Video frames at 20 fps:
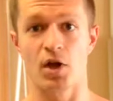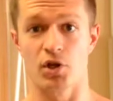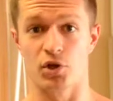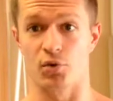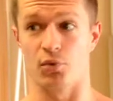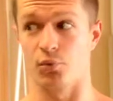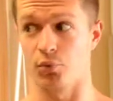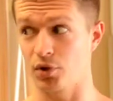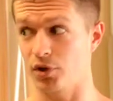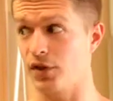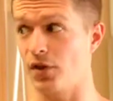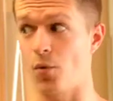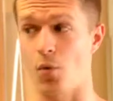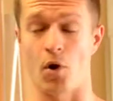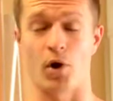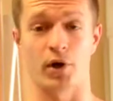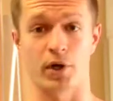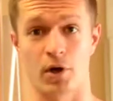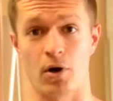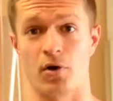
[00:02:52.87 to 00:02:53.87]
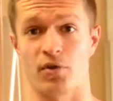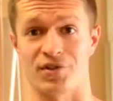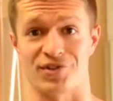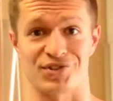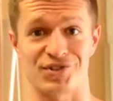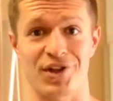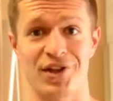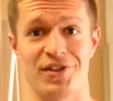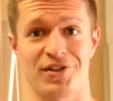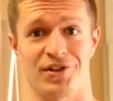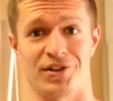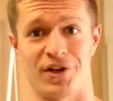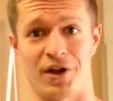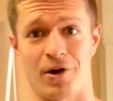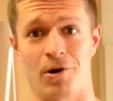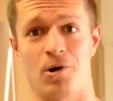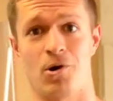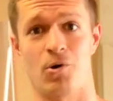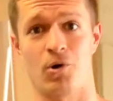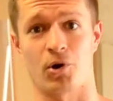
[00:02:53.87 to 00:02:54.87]
you really want to go with a slightly
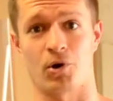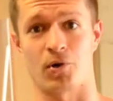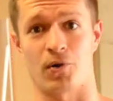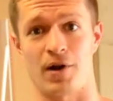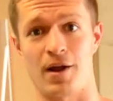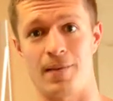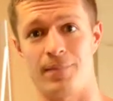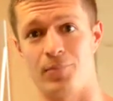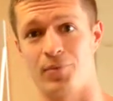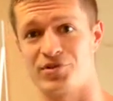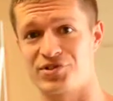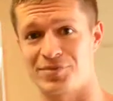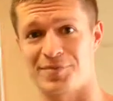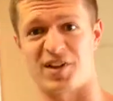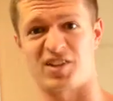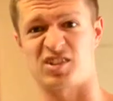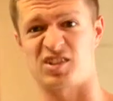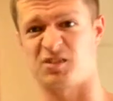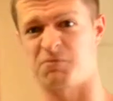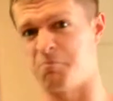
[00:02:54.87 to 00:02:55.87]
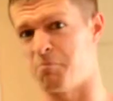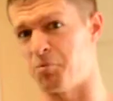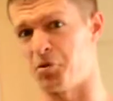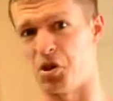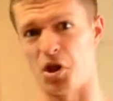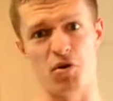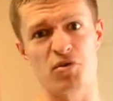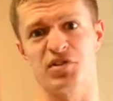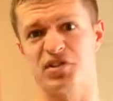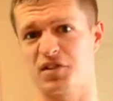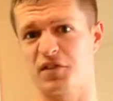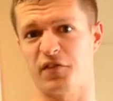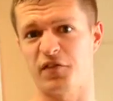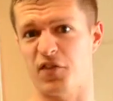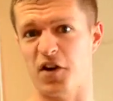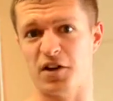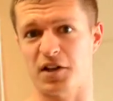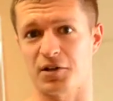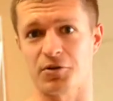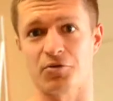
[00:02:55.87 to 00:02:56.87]
narrower grip with some explosive
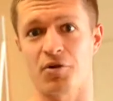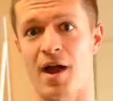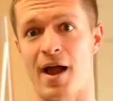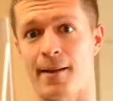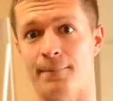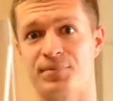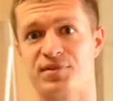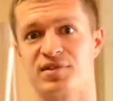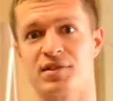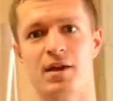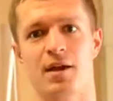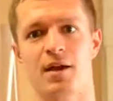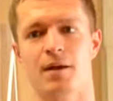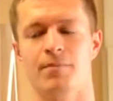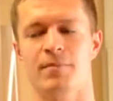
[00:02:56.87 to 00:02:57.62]
fucking reps,